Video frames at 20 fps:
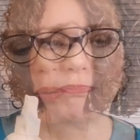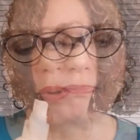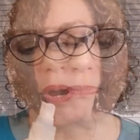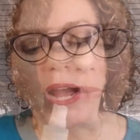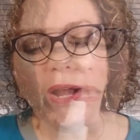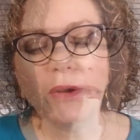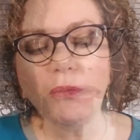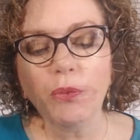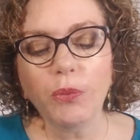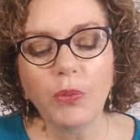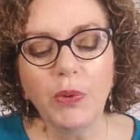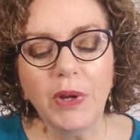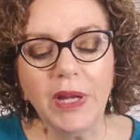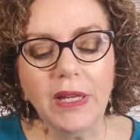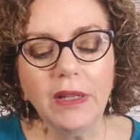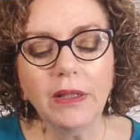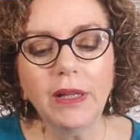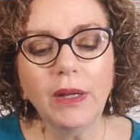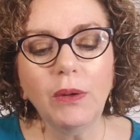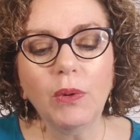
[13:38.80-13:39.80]
I
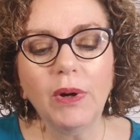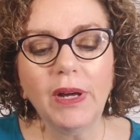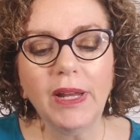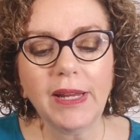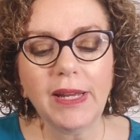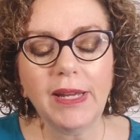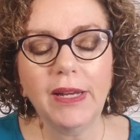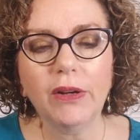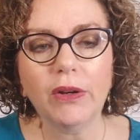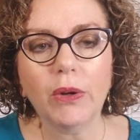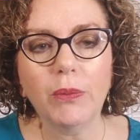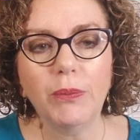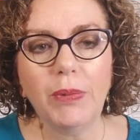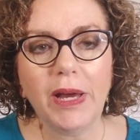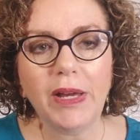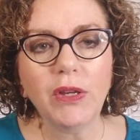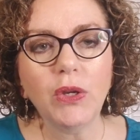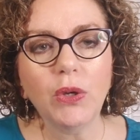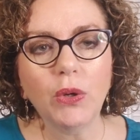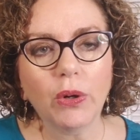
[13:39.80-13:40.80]
really want to hear
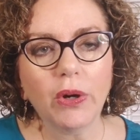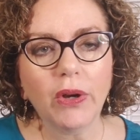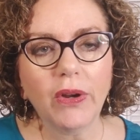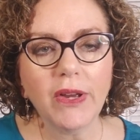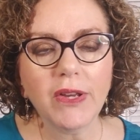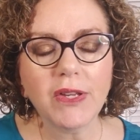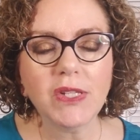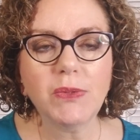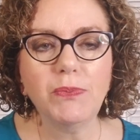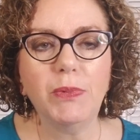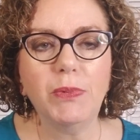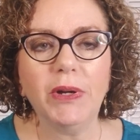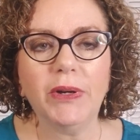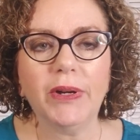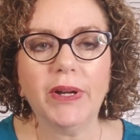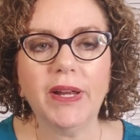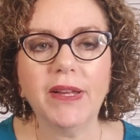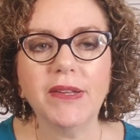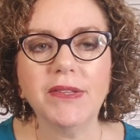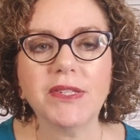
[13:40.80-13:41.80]
about your
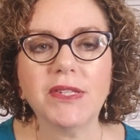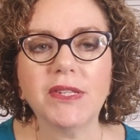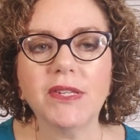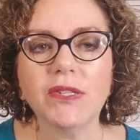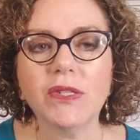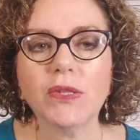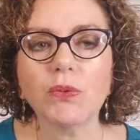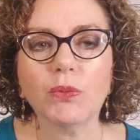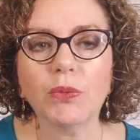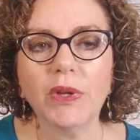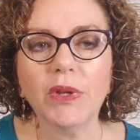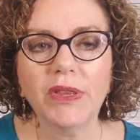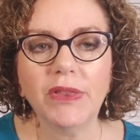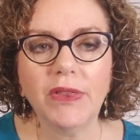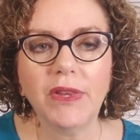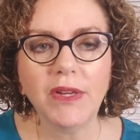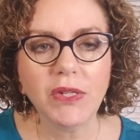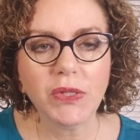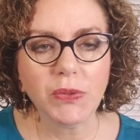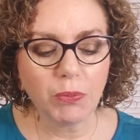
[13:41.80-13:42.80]
experiences with
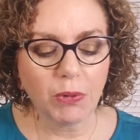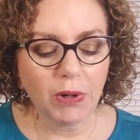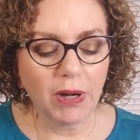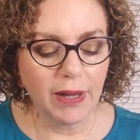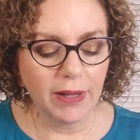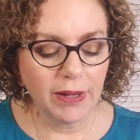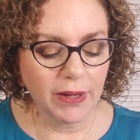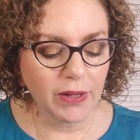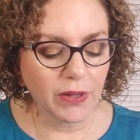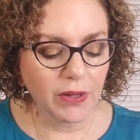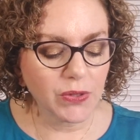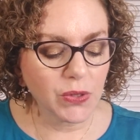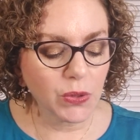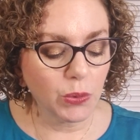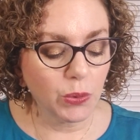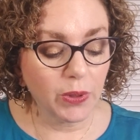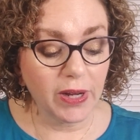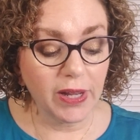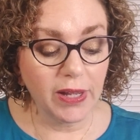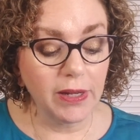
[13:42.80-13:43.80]
these products
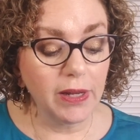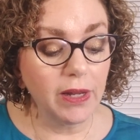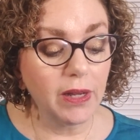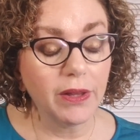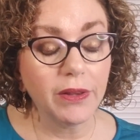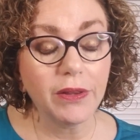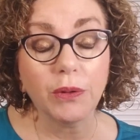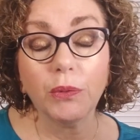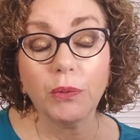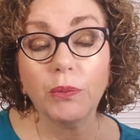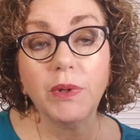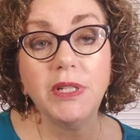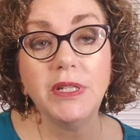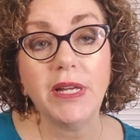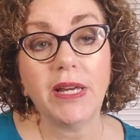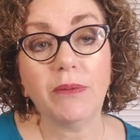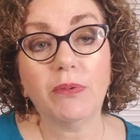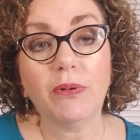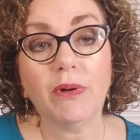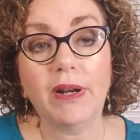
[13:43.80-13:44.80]
or any other
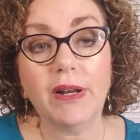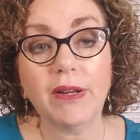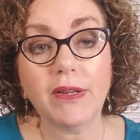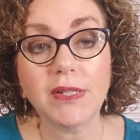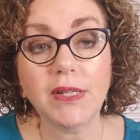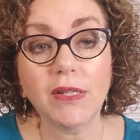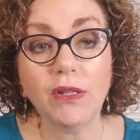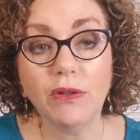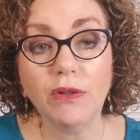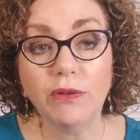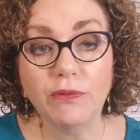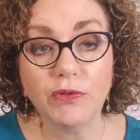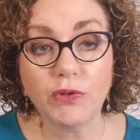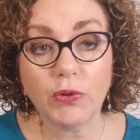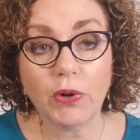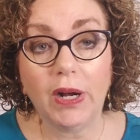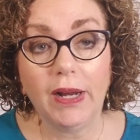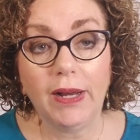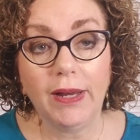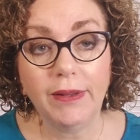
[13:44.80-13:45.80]
Ouidad products that you've
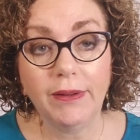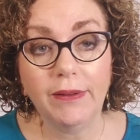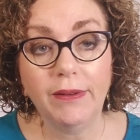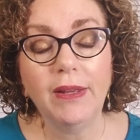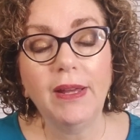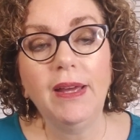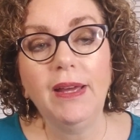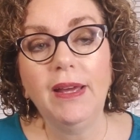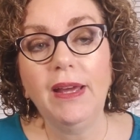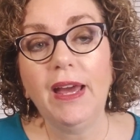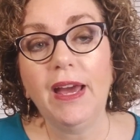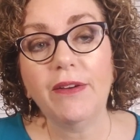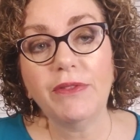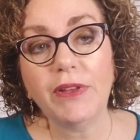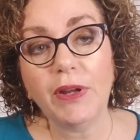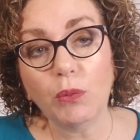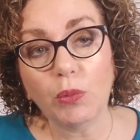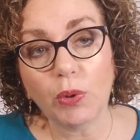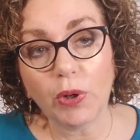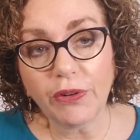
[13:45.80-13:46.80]
tried. Have
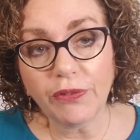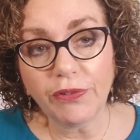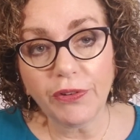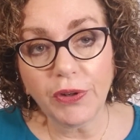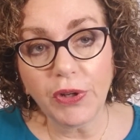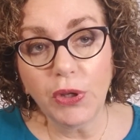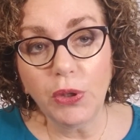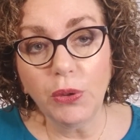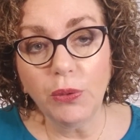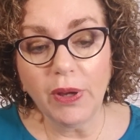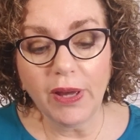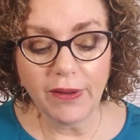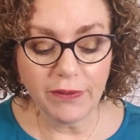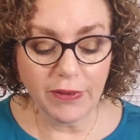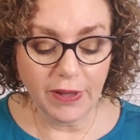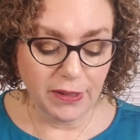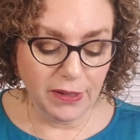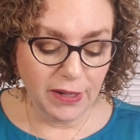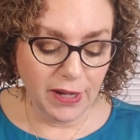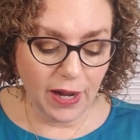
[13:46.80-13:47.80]
they worked for you? Have
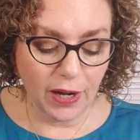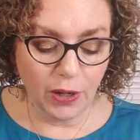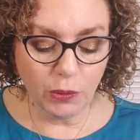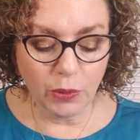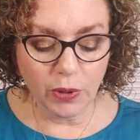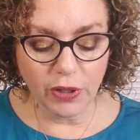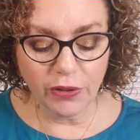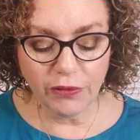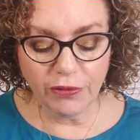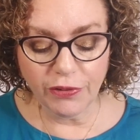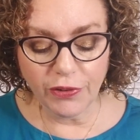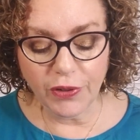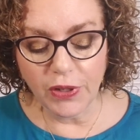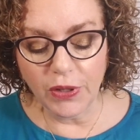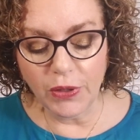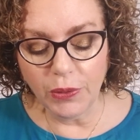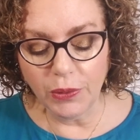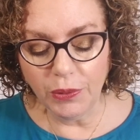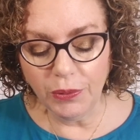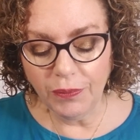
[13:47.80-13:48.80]
they not worked for
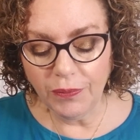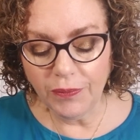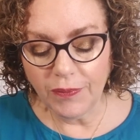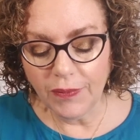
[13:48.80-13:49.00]
you?